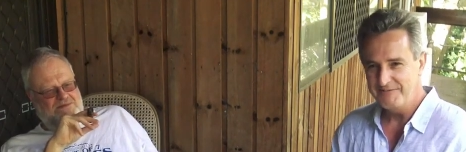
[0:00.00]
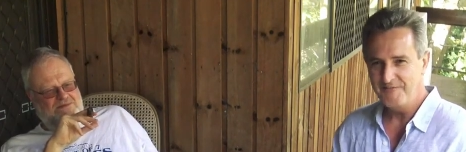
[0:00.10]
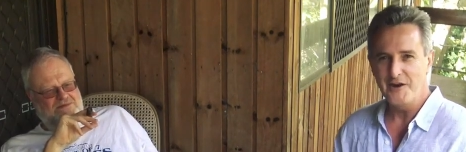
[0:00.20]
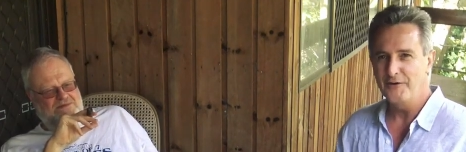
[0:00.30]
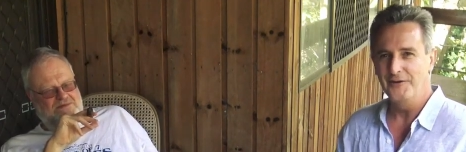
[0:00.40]

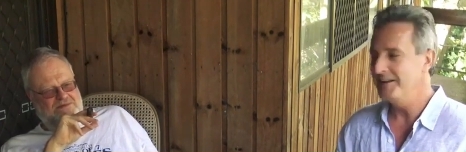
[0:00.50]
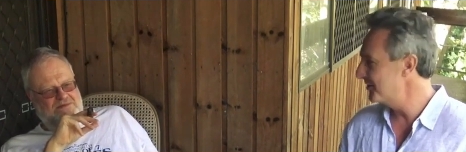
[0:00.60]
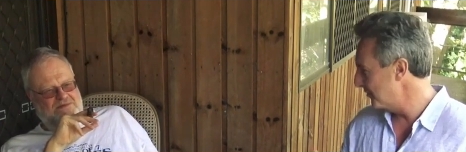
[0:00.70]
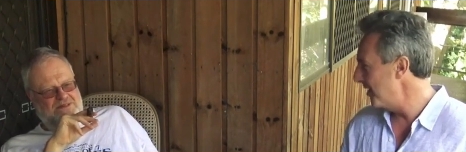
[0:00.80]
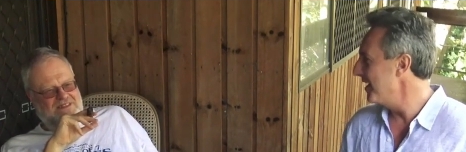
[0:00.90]
Speaker 1: feral.
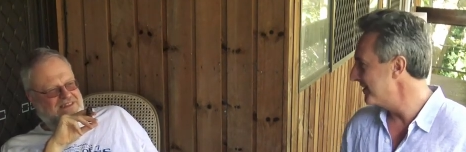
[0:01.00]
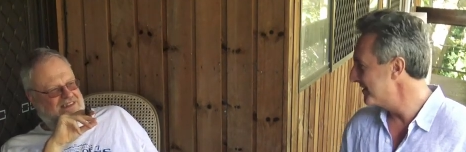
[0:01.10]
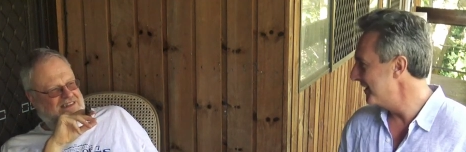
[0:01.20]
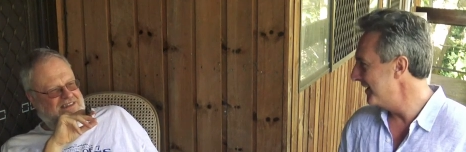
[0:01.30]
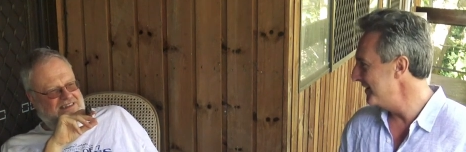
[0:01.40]
It's great.
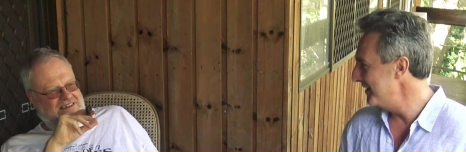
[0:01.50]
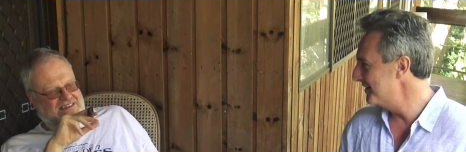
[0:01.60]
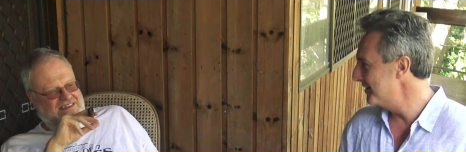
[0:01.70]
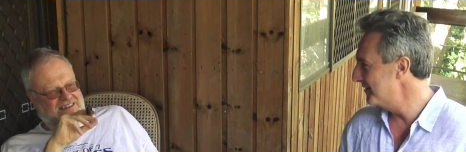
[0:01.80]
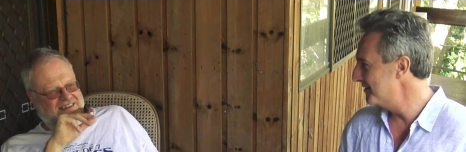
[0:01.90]

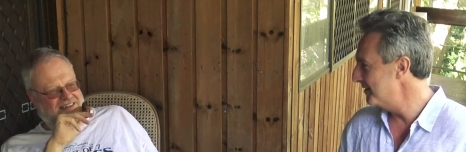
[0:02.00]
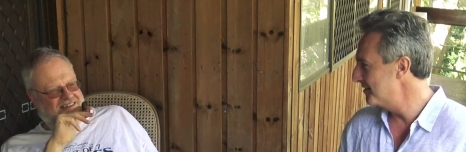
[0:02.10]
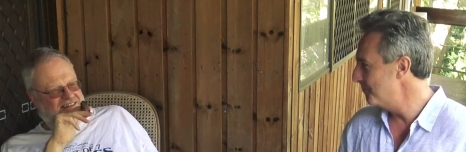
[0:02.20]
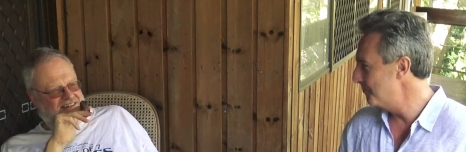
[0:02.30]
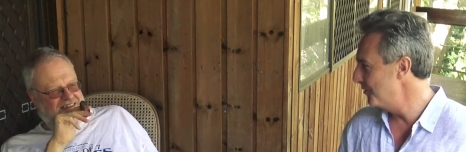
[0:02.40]

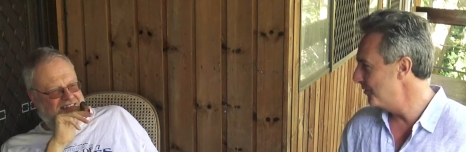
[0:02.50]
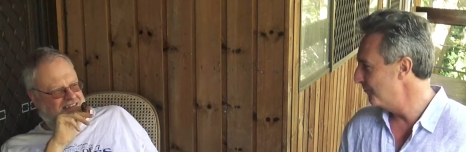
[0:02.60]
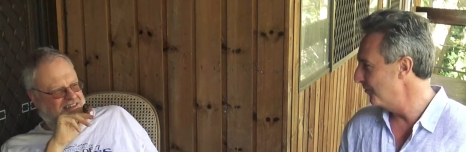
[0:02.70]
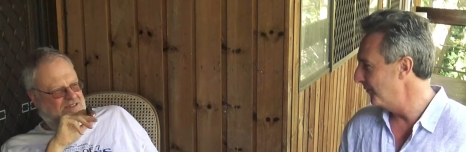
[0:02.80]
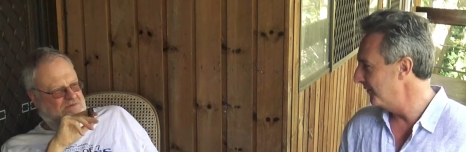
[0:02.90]
It's
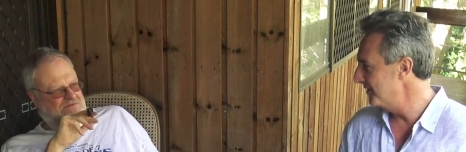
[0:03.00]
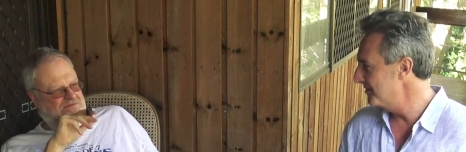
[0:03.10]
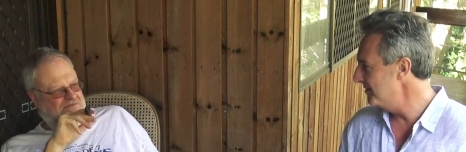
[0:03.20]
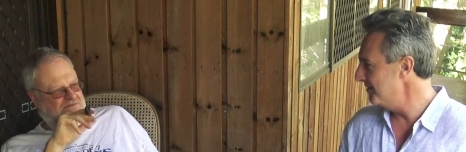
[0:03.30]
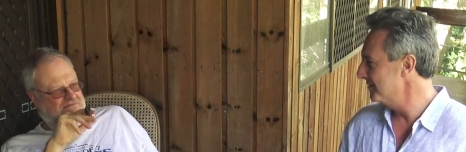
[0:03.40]
beautiful,
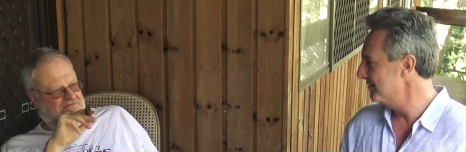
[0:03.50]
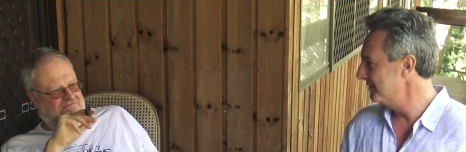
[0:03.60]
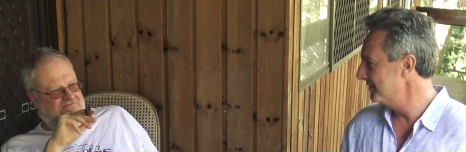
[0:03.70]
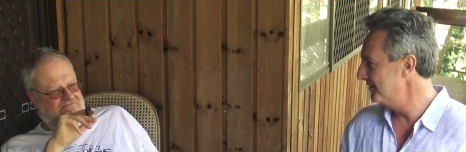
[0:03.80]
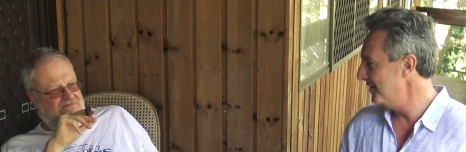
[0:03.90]
isn't it?
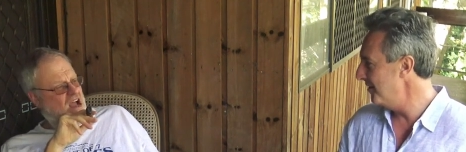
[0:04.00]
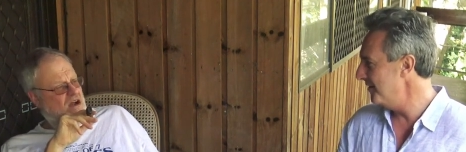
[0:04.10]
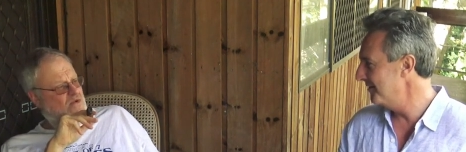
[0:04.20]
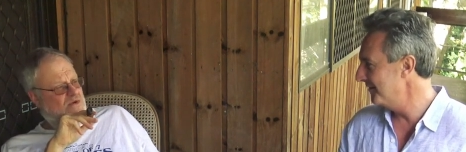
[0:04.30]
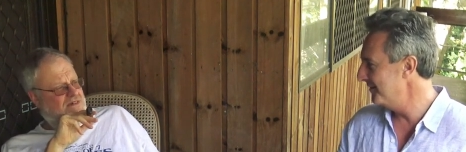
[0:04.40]

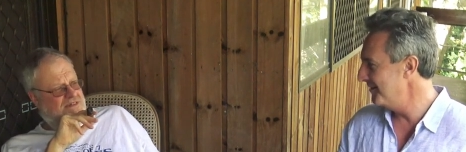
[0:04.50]
Speaker 2: No.